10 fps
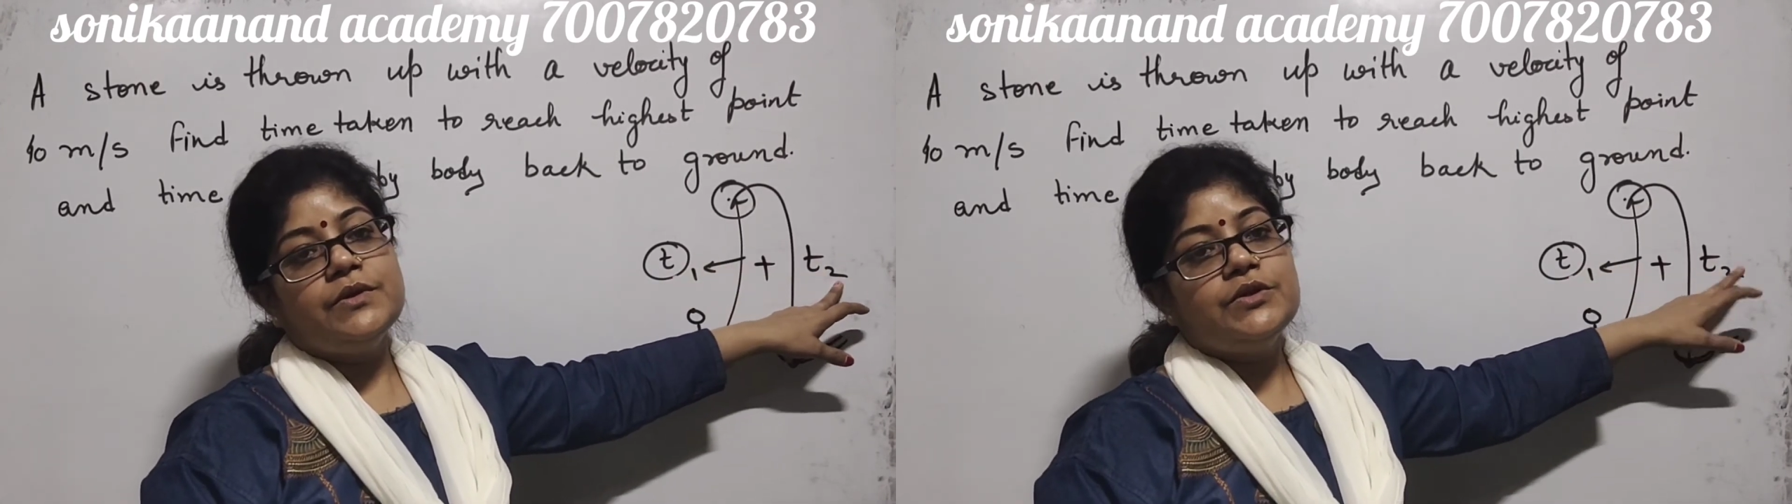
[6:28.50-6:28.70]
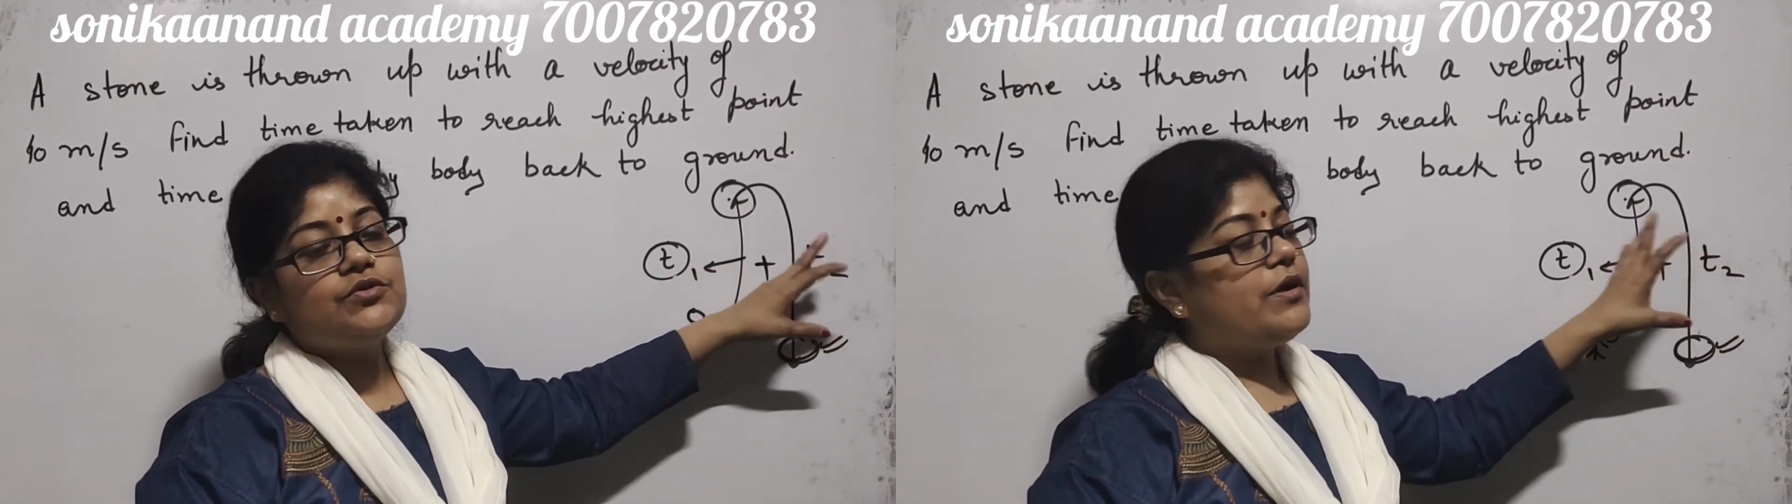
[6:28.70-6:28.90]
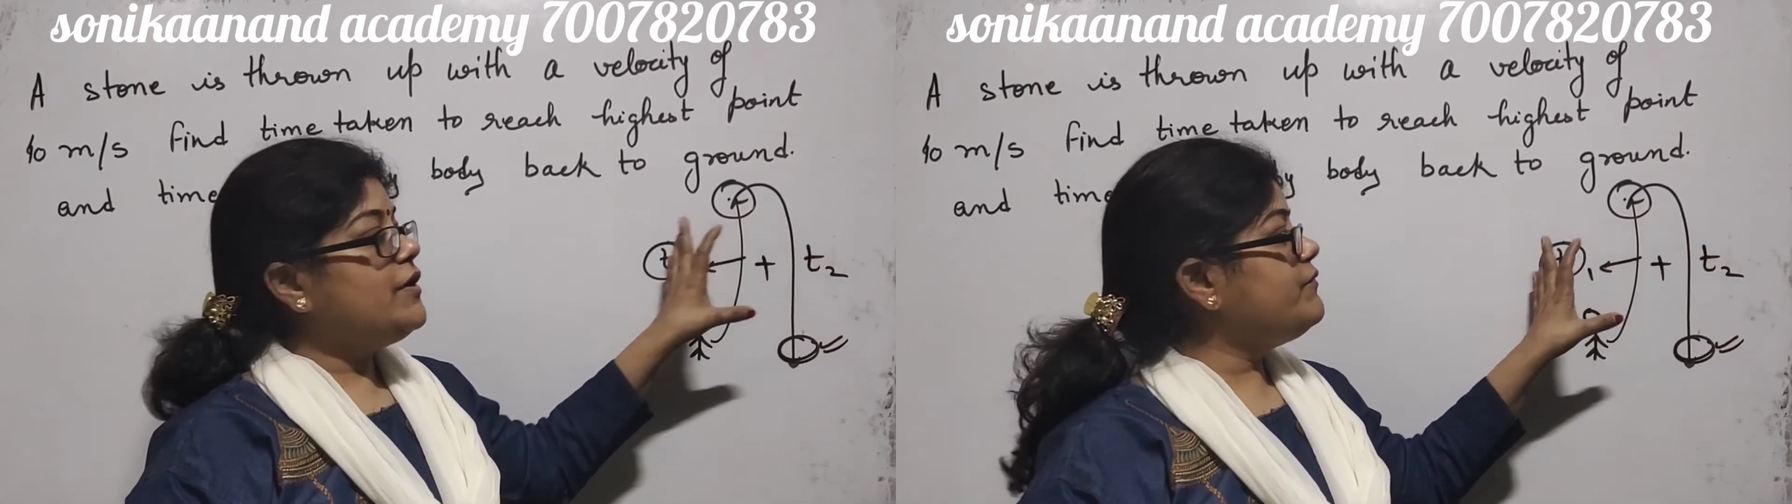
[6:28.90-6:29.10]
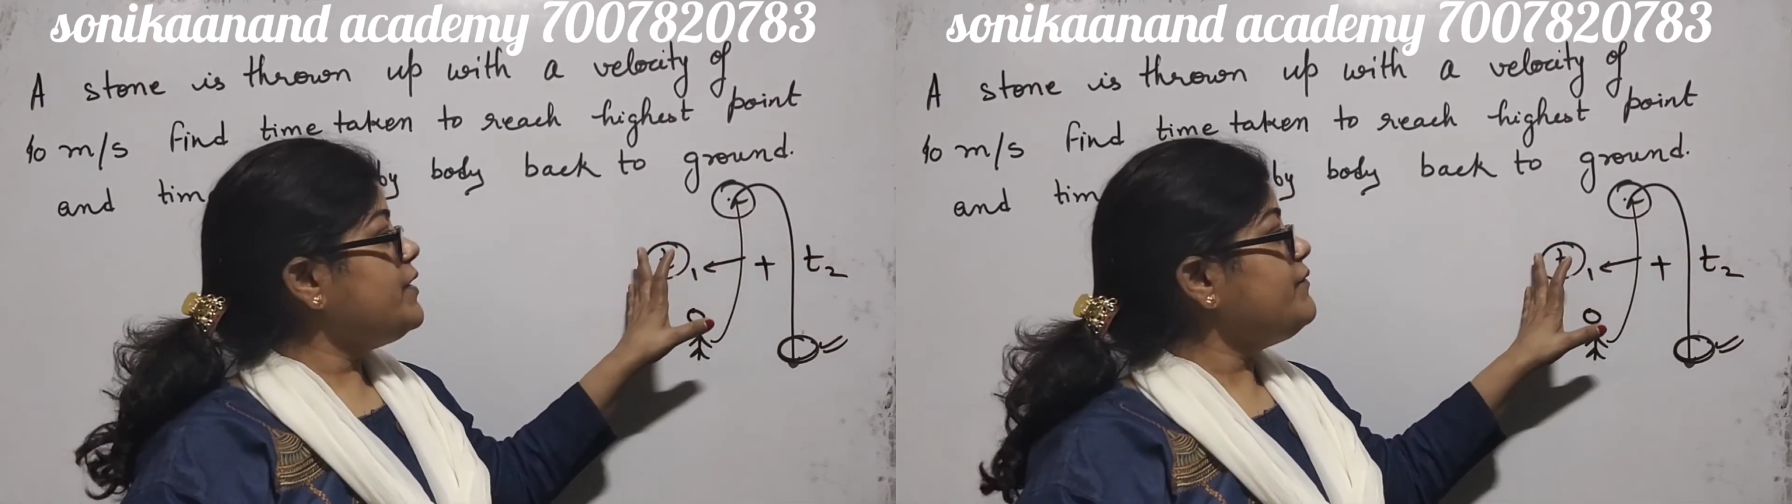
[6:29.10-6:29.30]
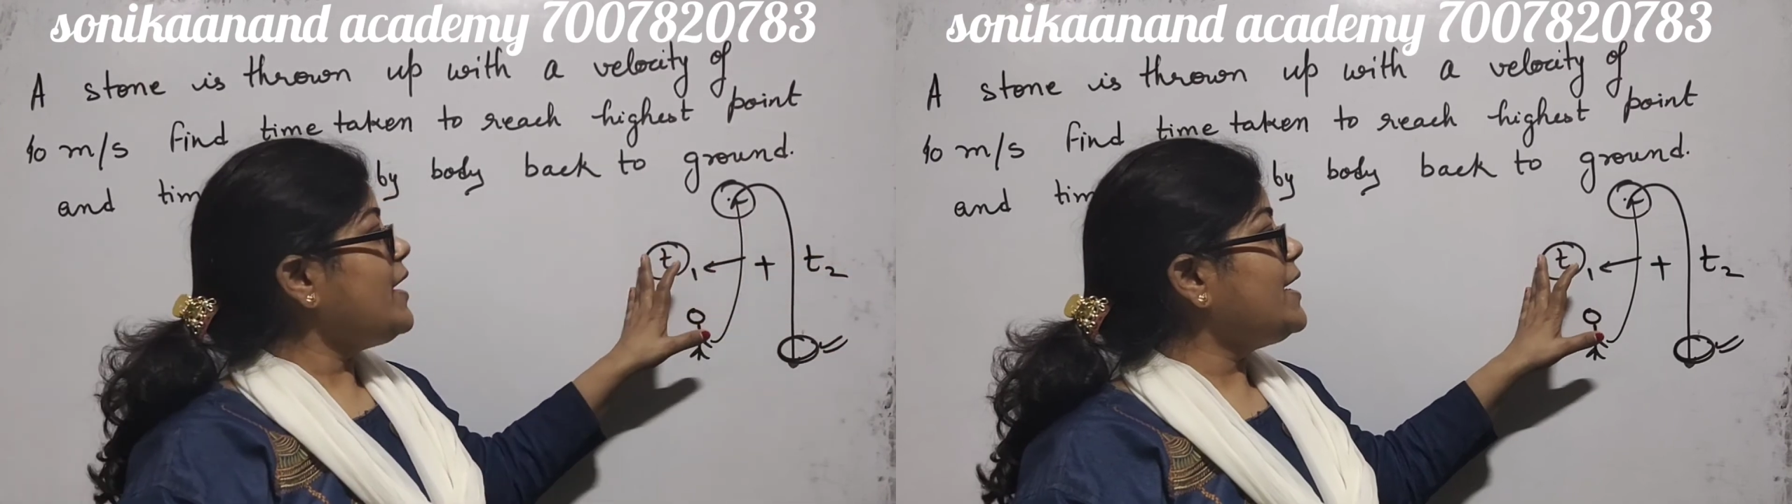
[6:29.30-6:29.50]
So if
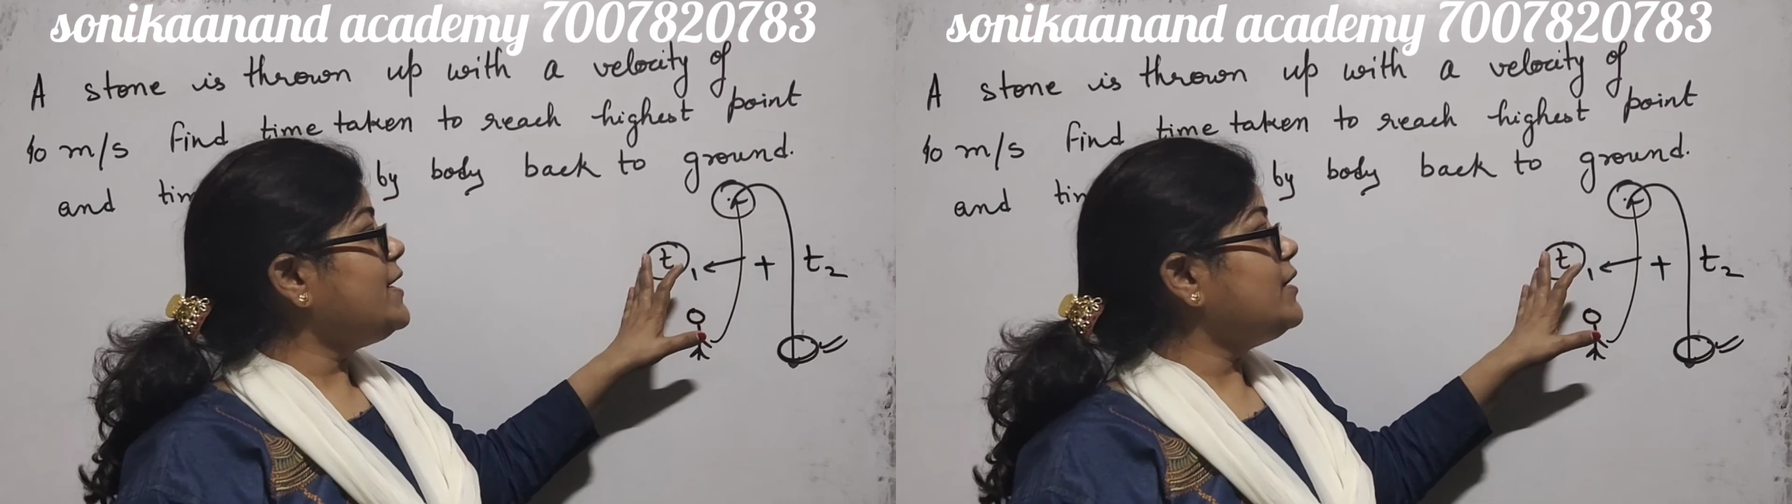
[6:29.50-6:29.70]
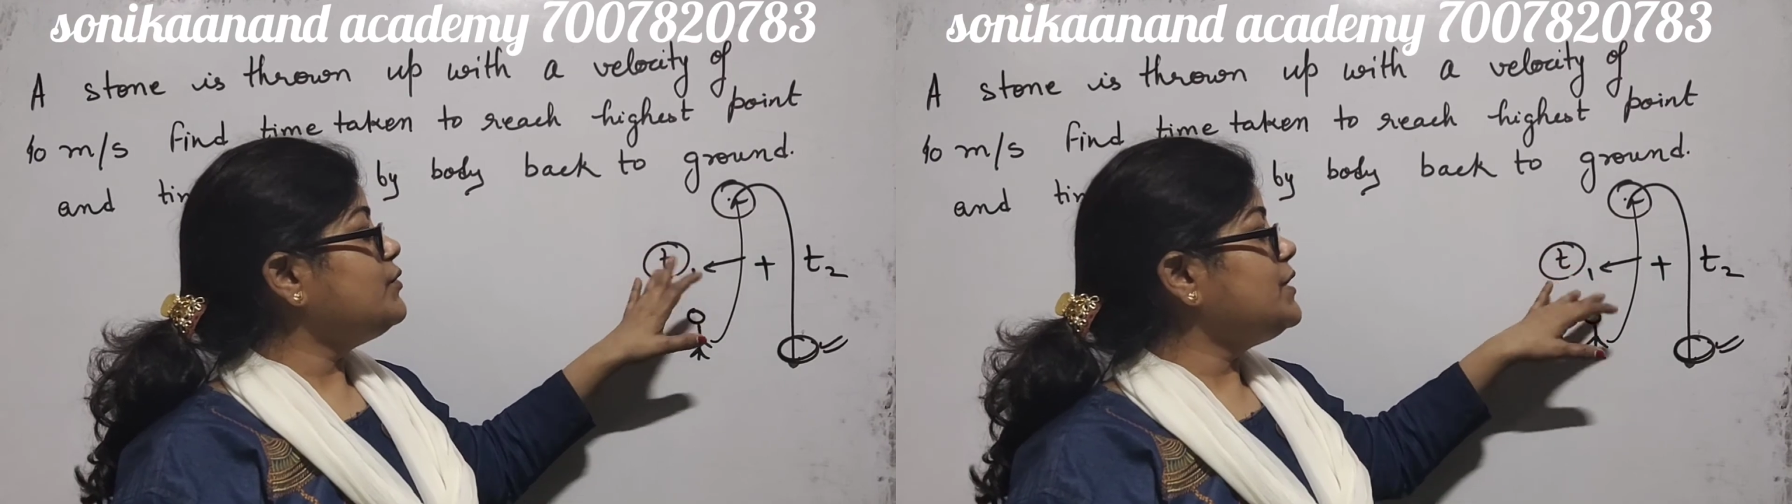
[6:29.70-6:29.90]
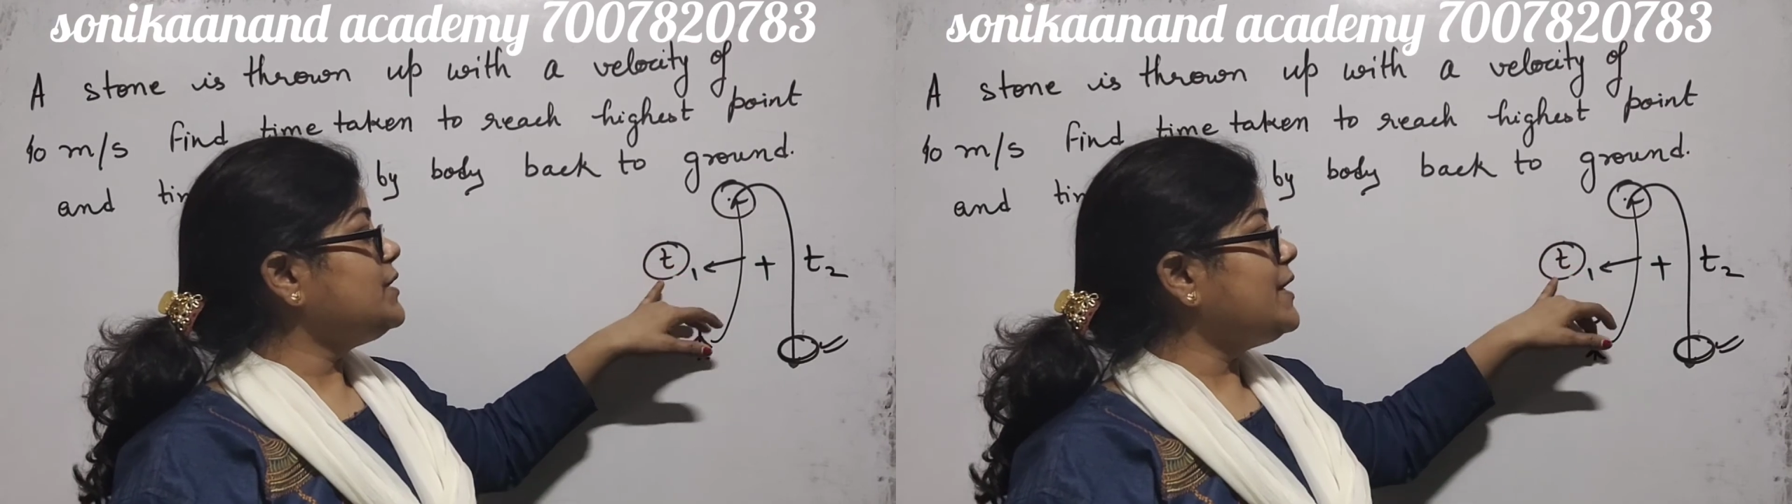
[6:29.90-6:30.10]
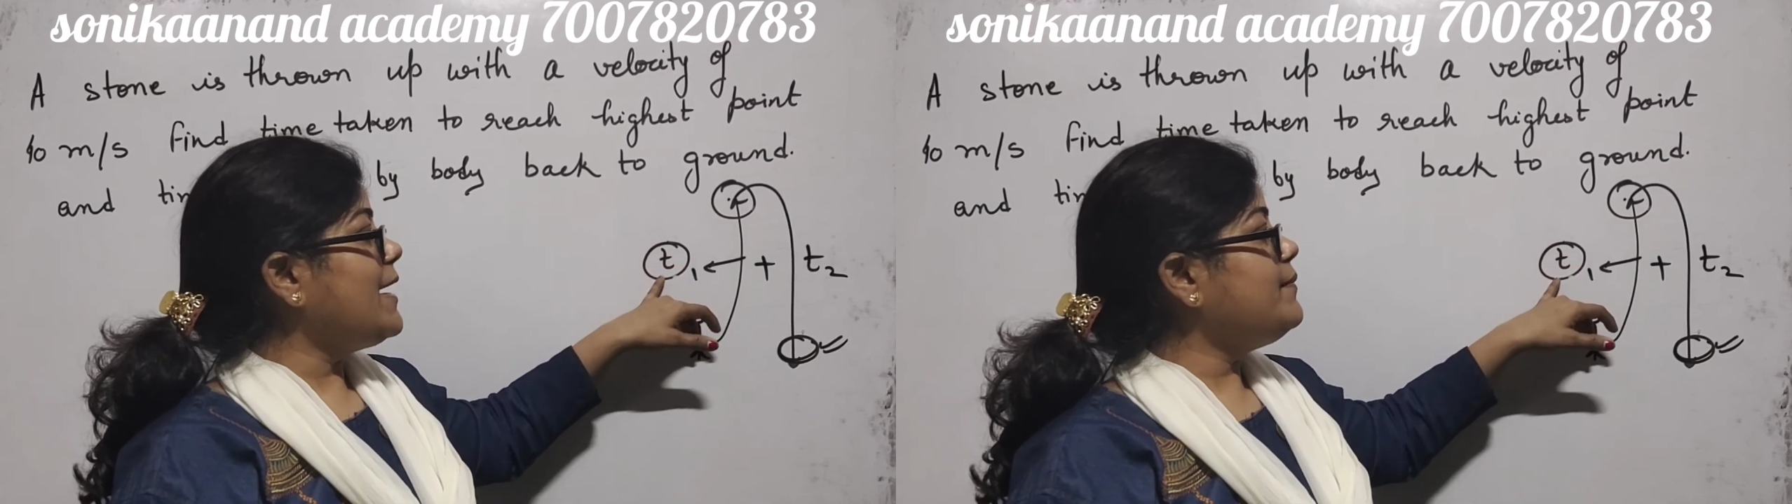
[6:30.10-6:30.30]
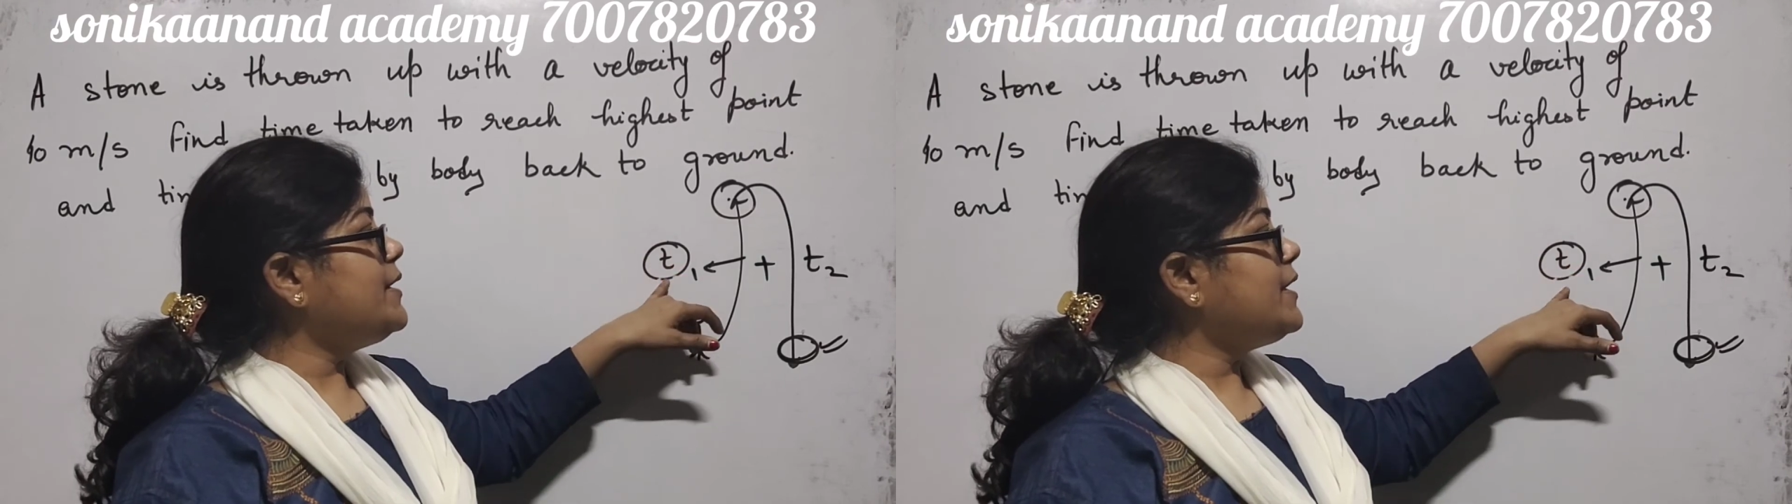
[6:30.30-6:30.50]
we find out the
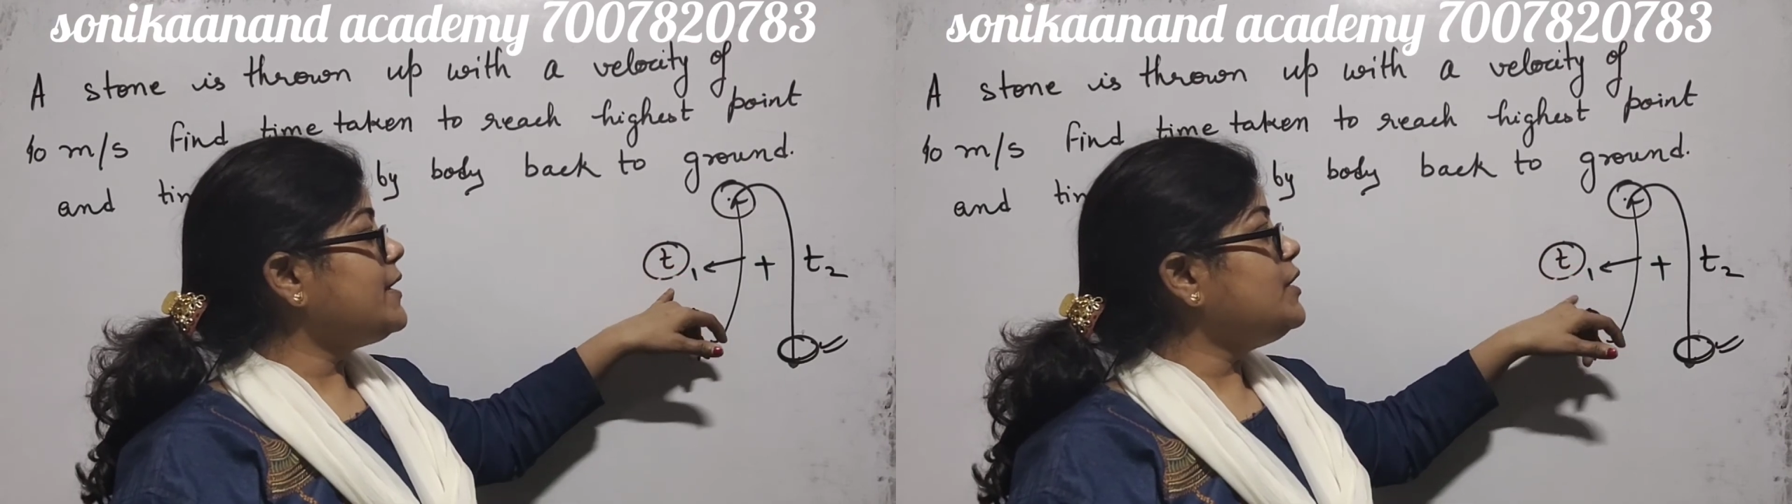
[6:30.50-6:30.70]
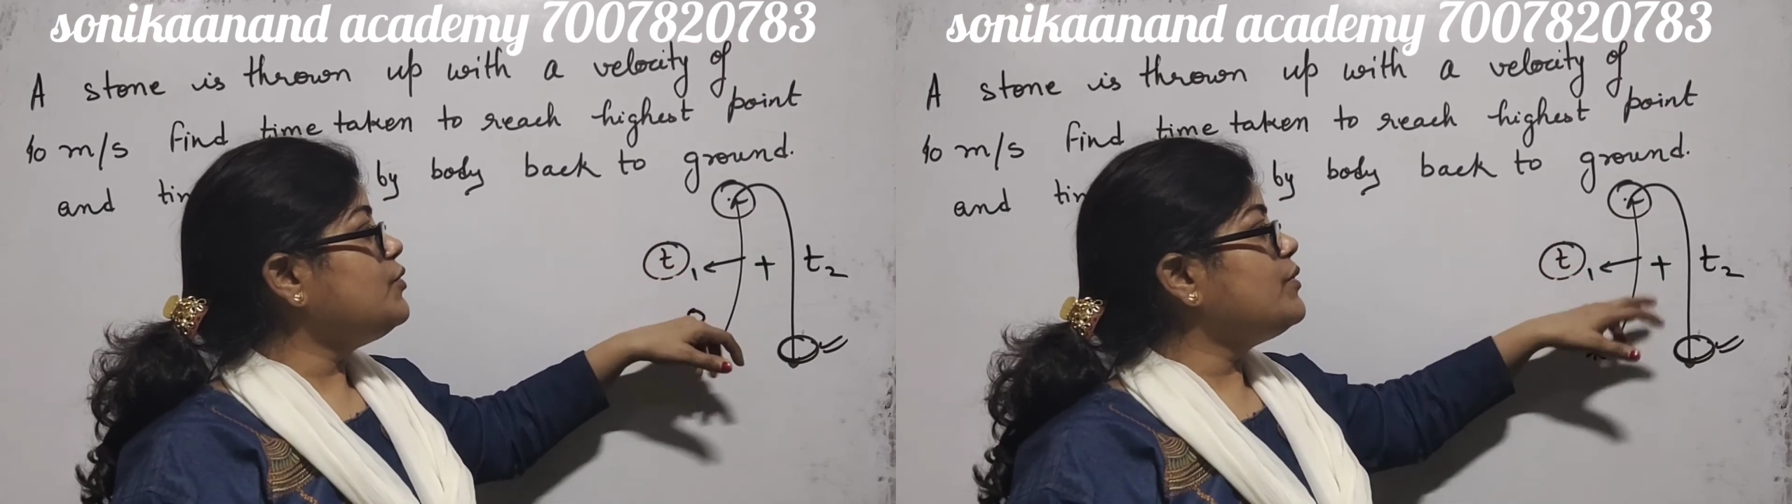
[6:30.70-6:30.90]
time taken to